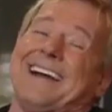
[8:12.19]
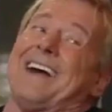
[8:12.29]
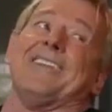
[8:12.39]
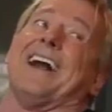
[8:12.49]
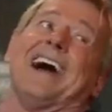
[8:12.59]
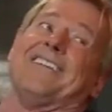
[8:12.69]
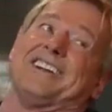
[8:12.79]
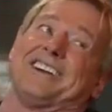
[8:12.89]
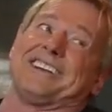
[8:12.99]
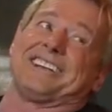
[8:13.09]
I'm not
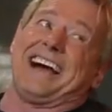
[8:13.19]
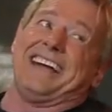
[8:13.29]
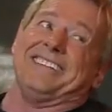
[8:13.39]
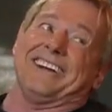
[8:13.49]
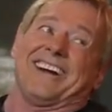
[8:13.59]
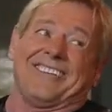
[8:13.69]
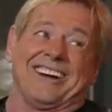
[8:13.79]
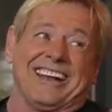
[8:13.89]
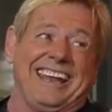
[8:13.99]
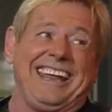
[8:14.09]
having a good time here. I
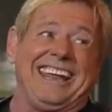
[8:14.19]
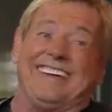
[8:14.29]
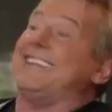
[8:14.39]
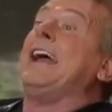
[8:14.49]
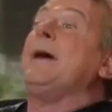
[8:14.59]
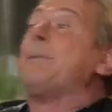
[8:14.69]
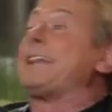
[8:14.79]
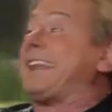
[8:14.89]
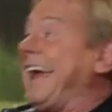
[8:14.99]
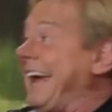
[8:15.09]
want to leave.
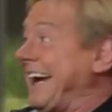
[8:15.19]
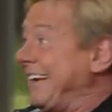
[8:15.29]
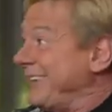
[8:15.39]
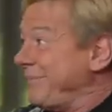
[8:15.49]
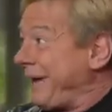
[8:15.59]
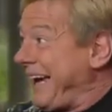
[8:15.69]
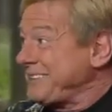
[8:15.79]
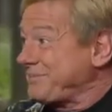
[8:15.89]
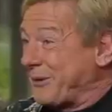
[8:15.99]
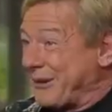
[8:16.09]
But they got my
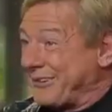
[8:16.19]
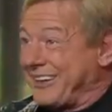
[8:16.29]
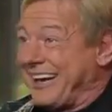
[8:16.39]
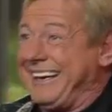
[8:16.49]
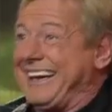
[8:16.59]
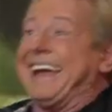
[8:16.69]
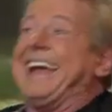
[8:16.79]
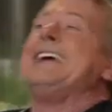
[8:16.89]
passport, right?